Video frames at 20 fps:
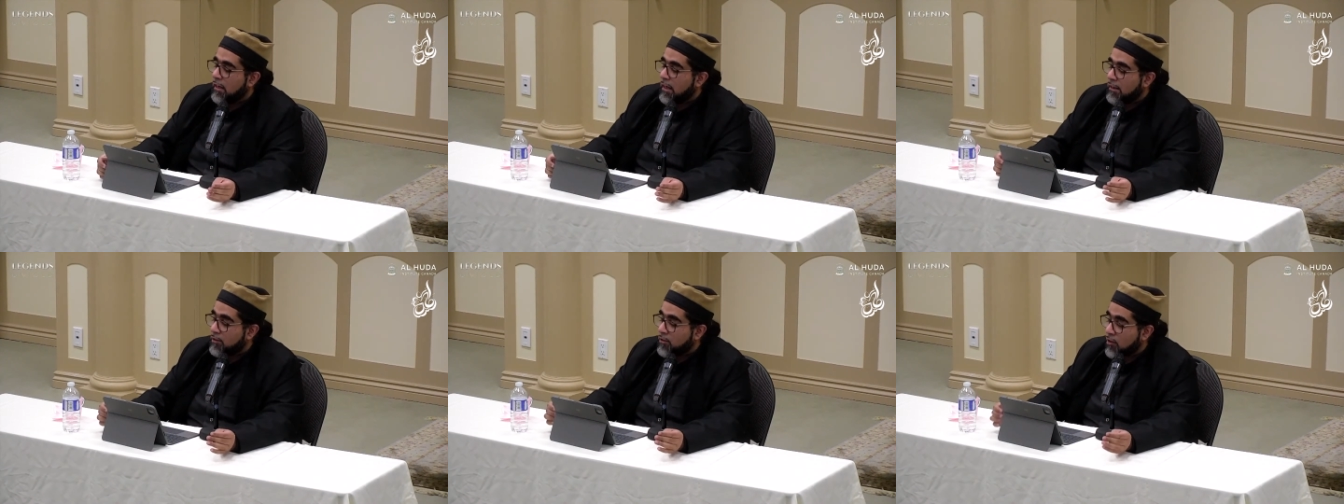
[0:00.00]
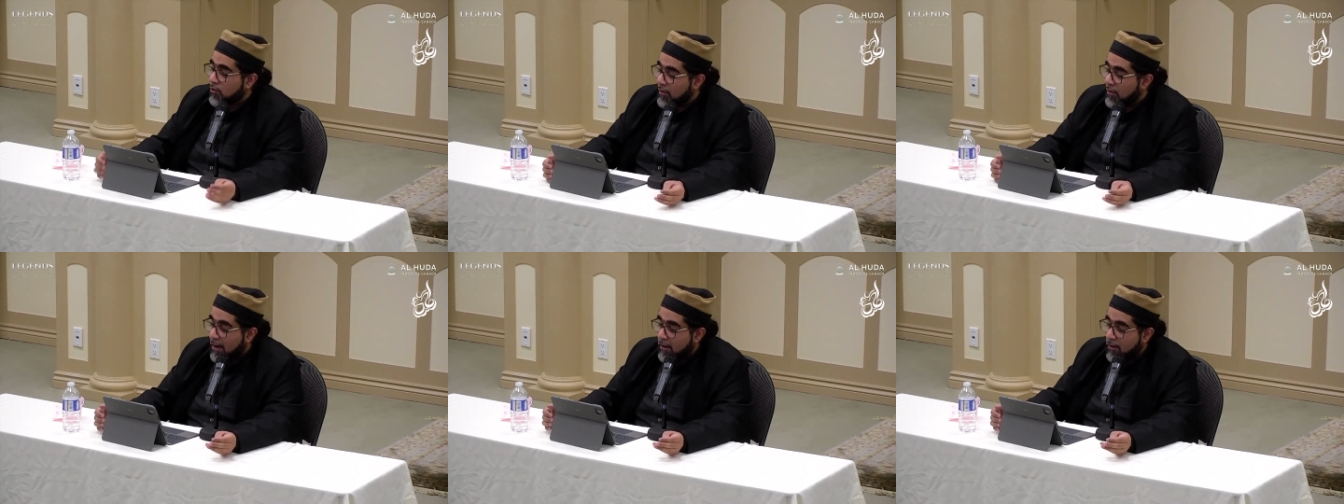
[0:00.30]

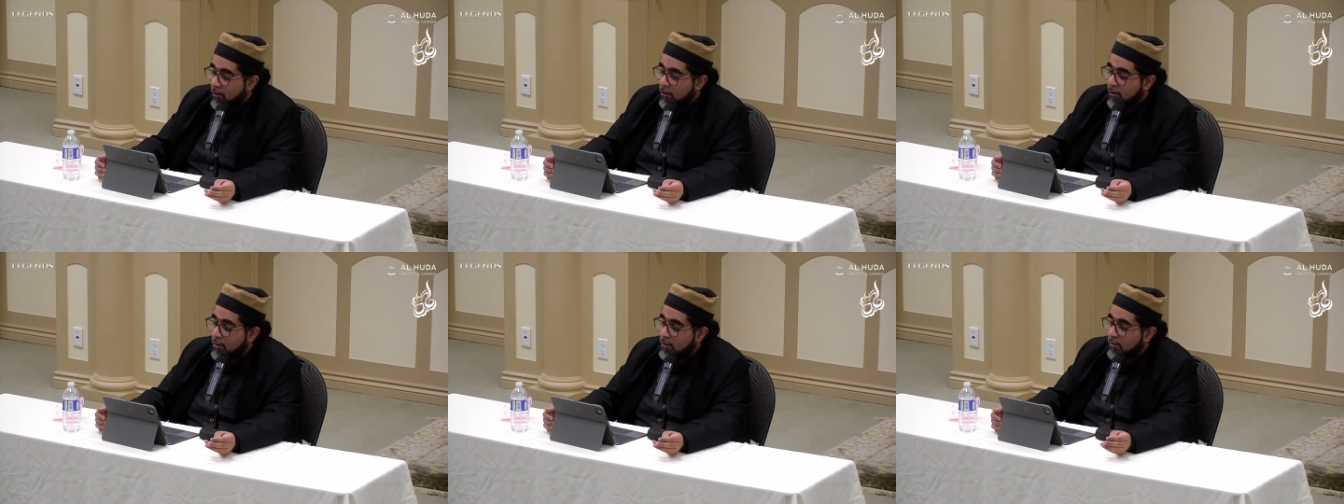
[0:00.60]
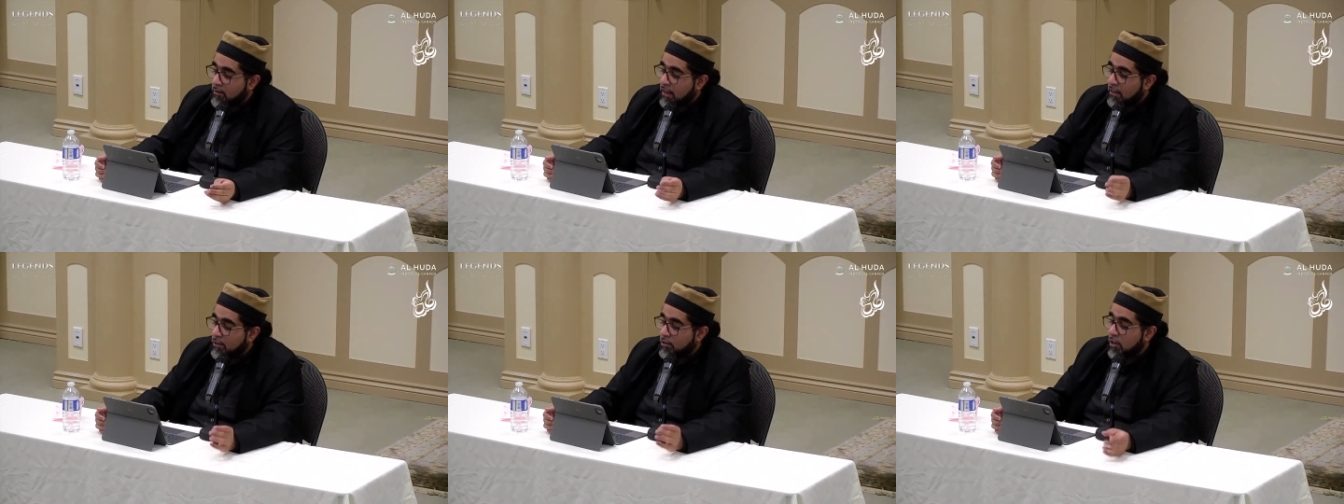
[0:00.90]
surrenders,
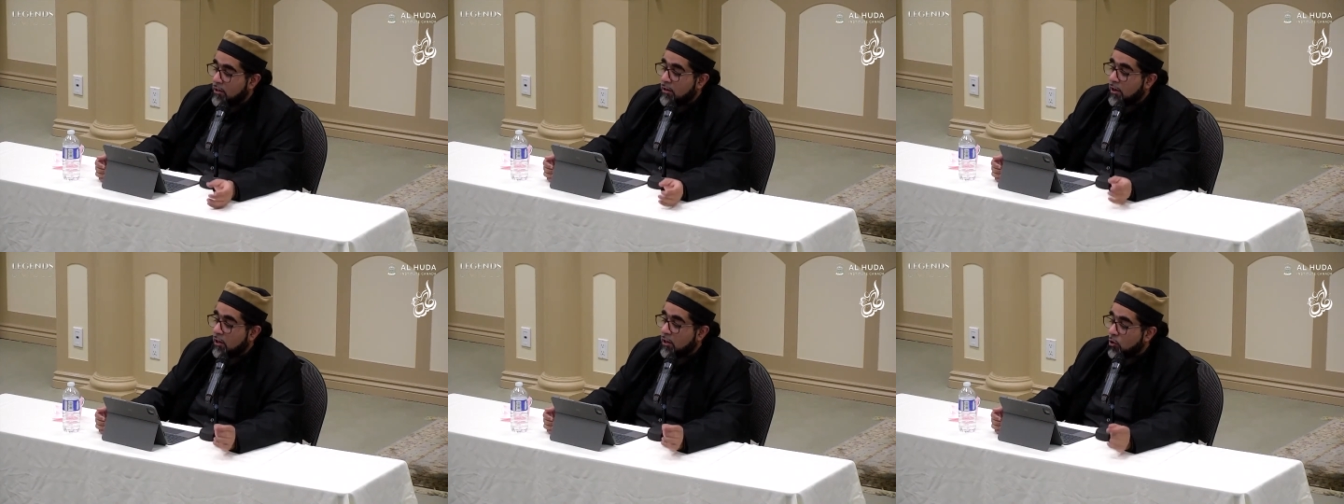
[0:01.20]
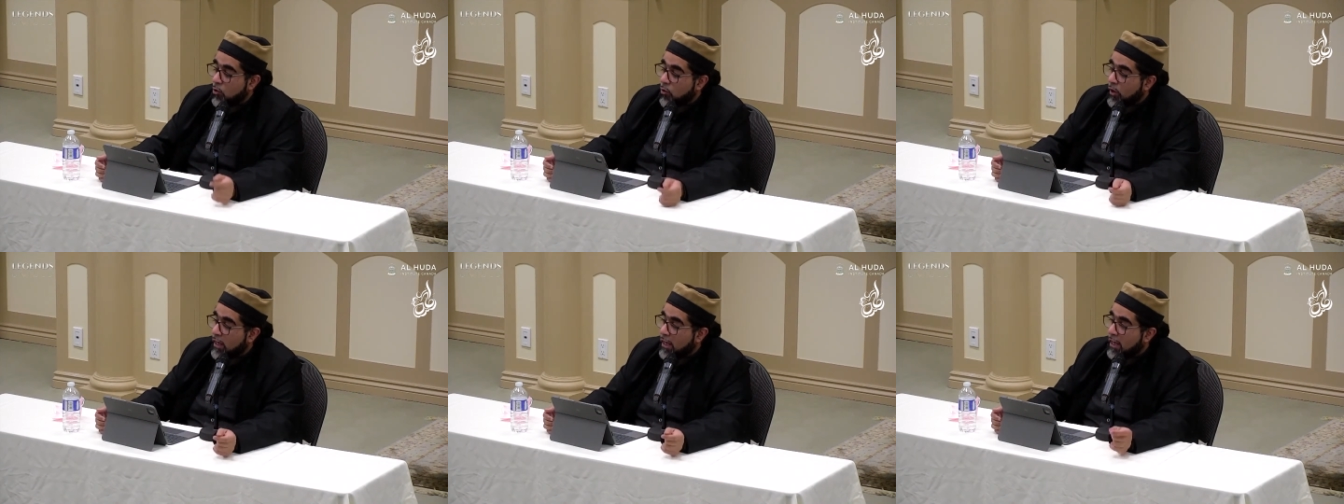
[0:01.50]
and General
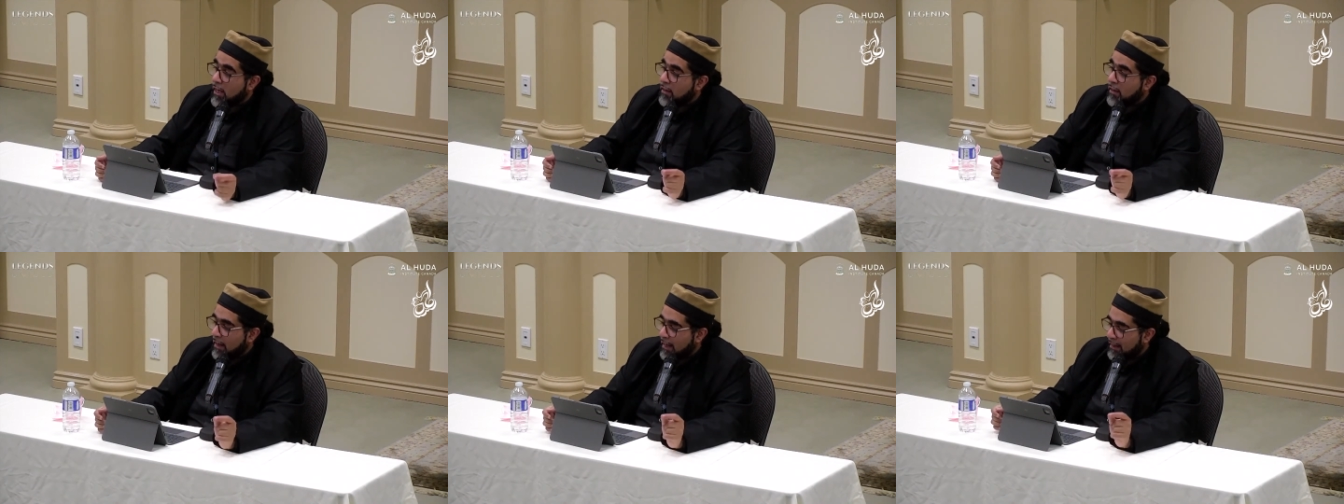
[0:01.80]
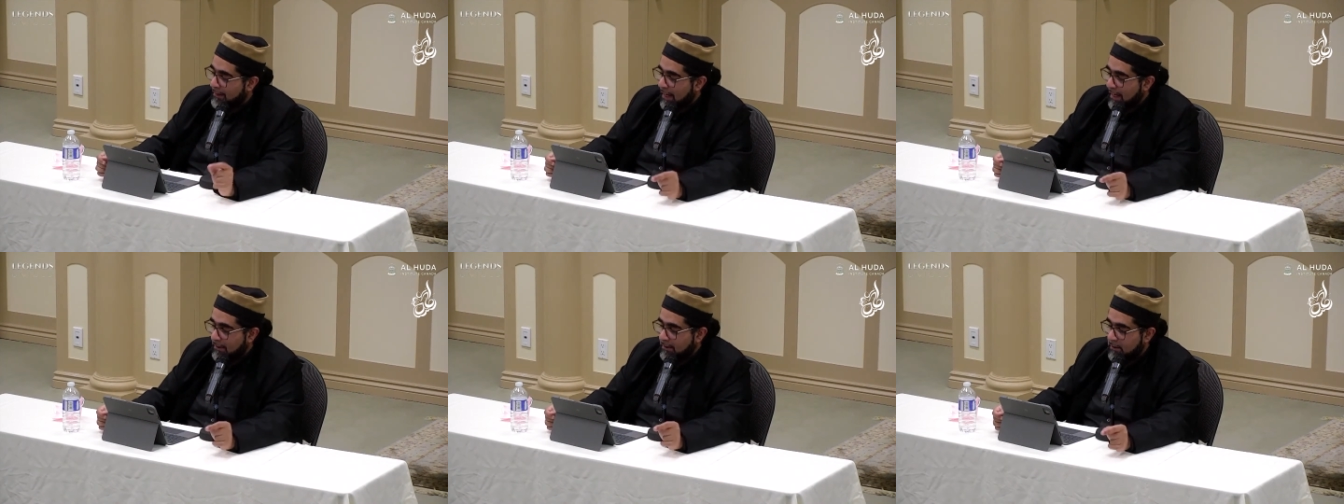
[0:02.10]
Louis
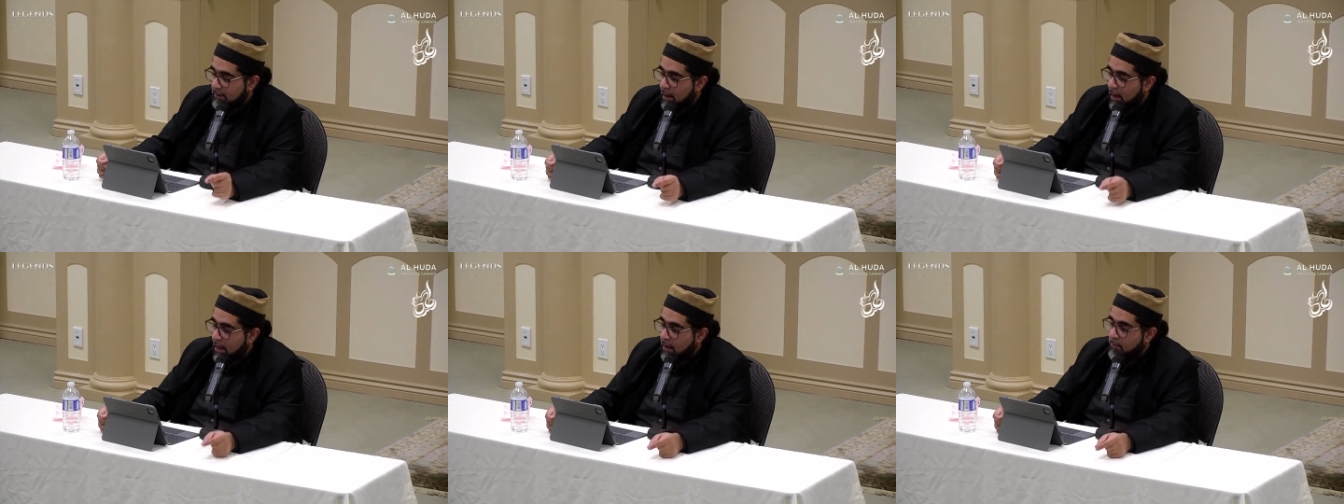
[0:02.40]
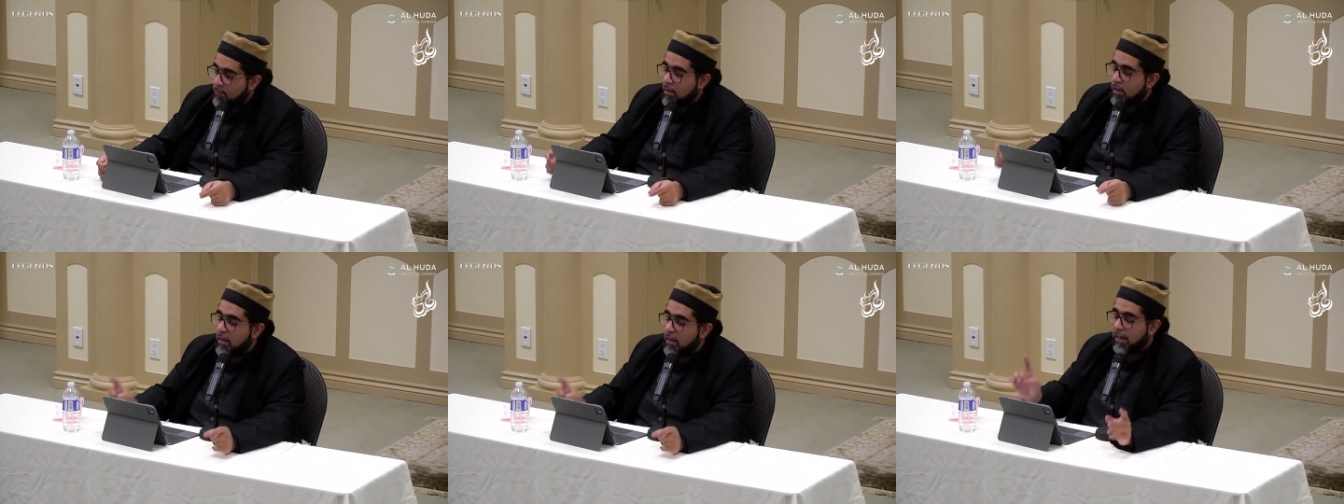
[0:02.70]
at that time,